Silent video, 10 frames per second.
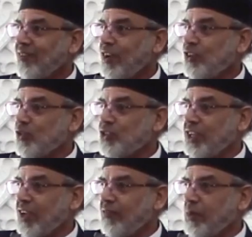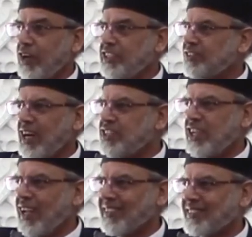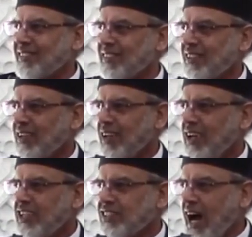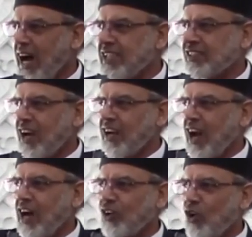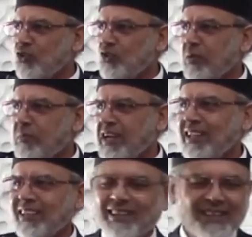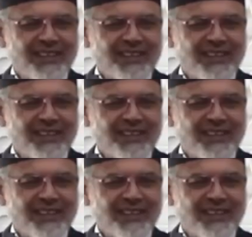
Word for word: When you share, because he's not jealous. His eyes are not on your money.